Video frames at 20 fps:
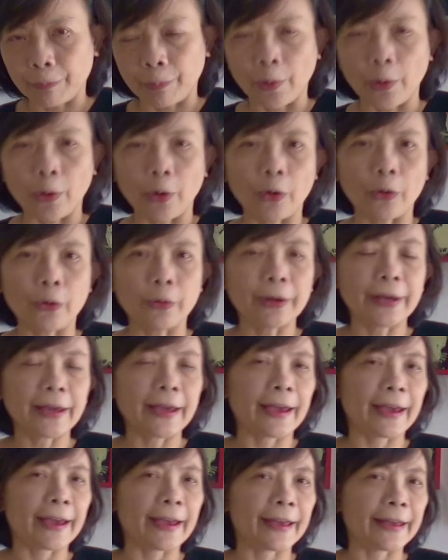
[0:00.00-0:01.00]
bowl
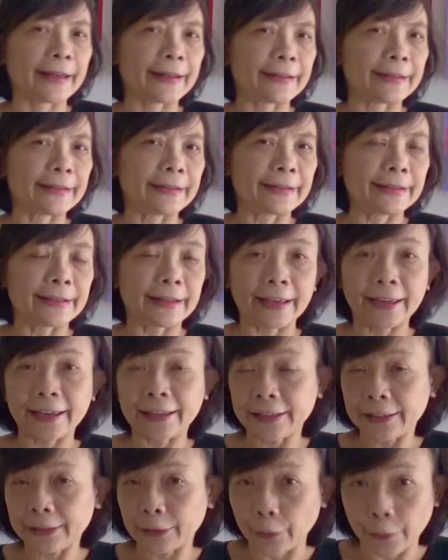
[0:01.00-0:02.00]
and
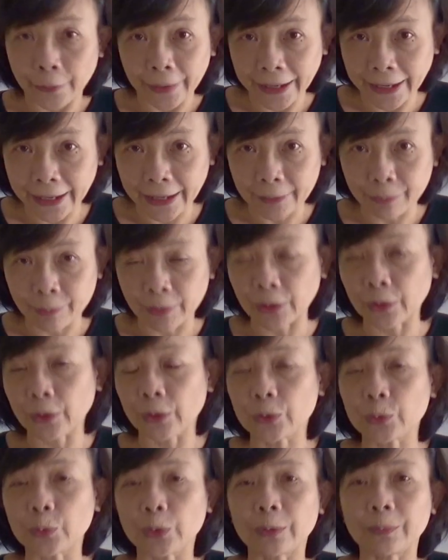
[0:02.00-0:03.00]
then your hand,
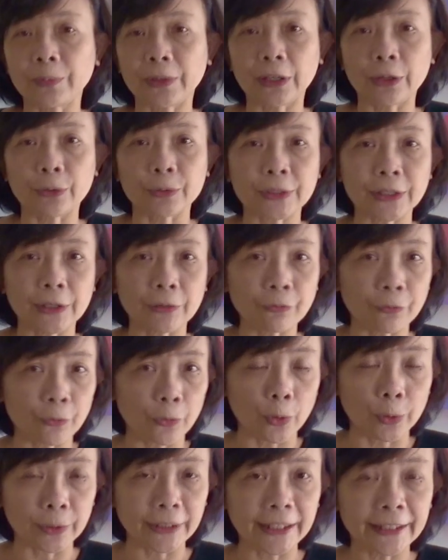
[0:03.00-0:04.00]
because we'll be using
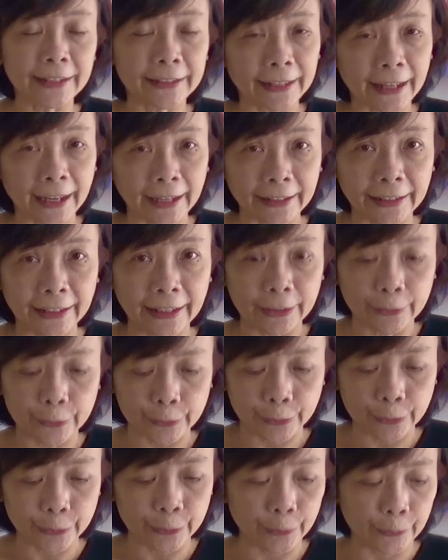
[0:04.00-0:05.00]
folding technique
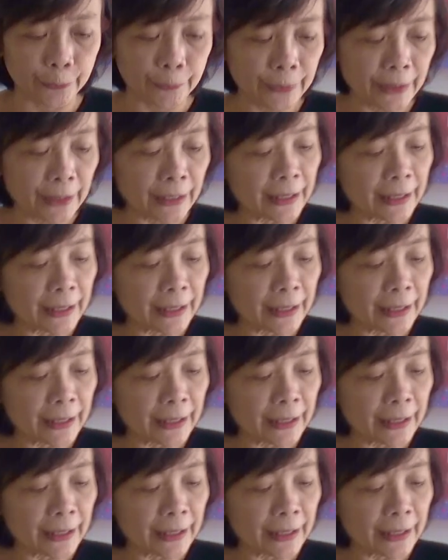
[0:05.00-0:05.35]
to do.